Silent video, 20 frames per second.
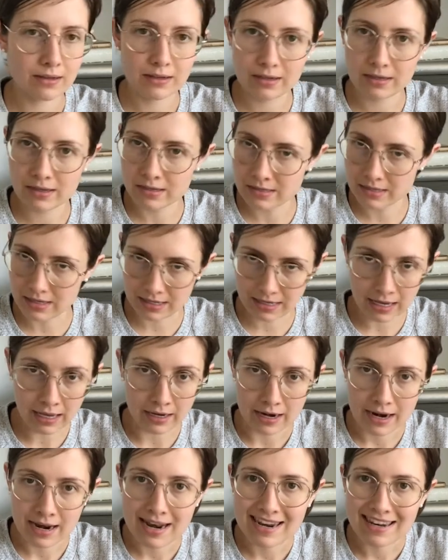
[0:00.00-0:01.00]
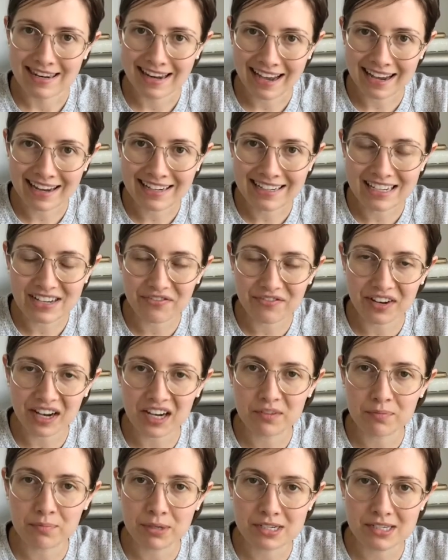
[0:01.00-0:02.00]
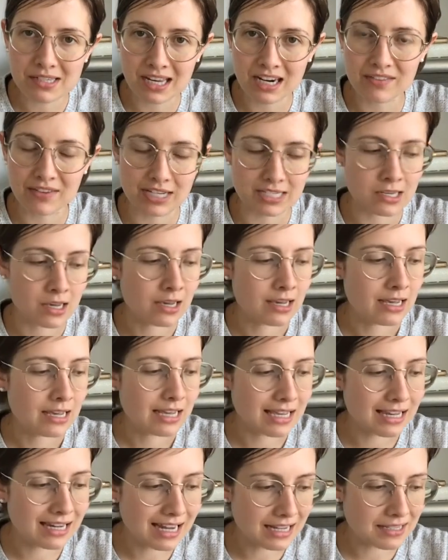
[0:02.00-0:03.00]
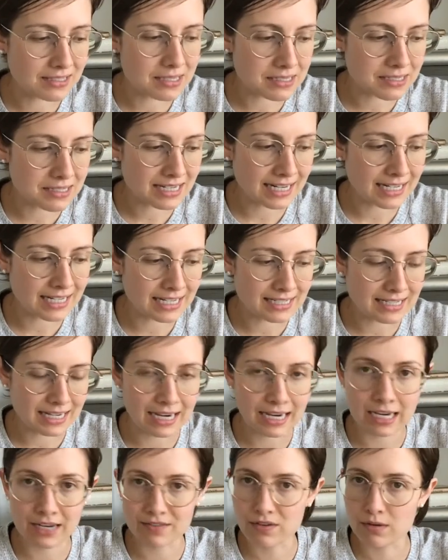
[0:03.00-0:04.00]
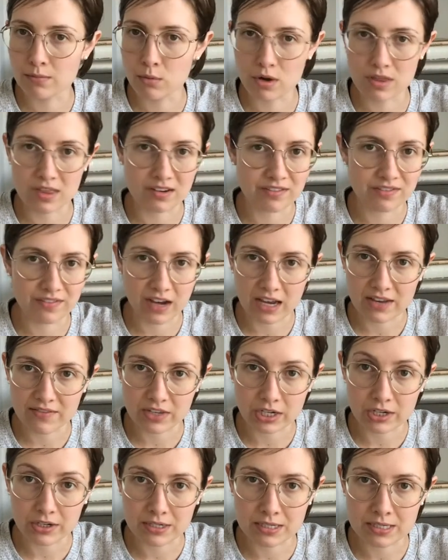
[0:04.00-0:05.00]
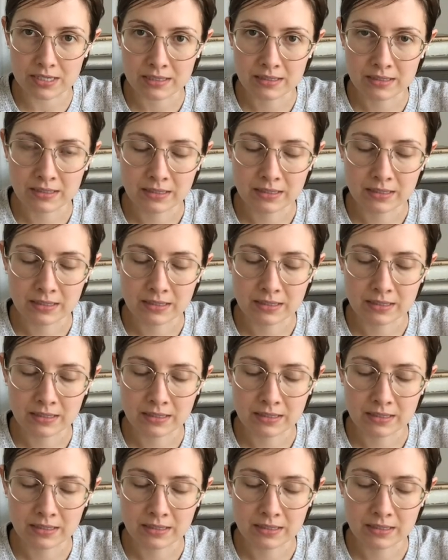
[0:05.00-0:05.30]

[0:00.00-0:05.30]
is, again, 95% of us cannot sustain a diet for more than five years.